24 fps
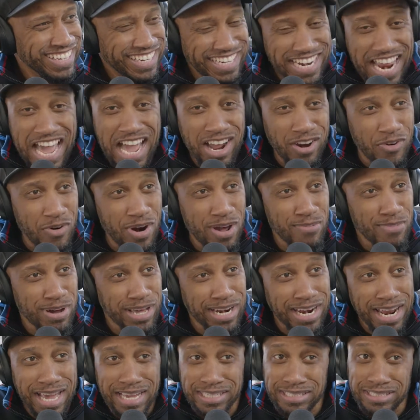Not
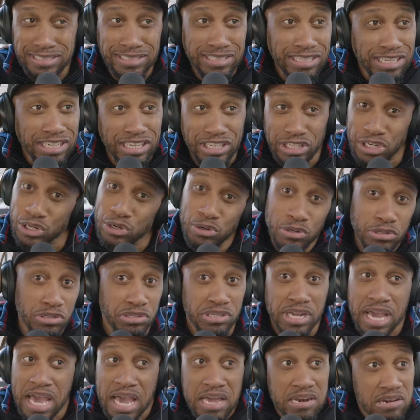grandma like, shit, dude,
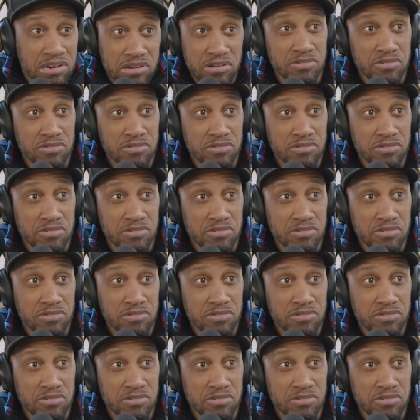you got to do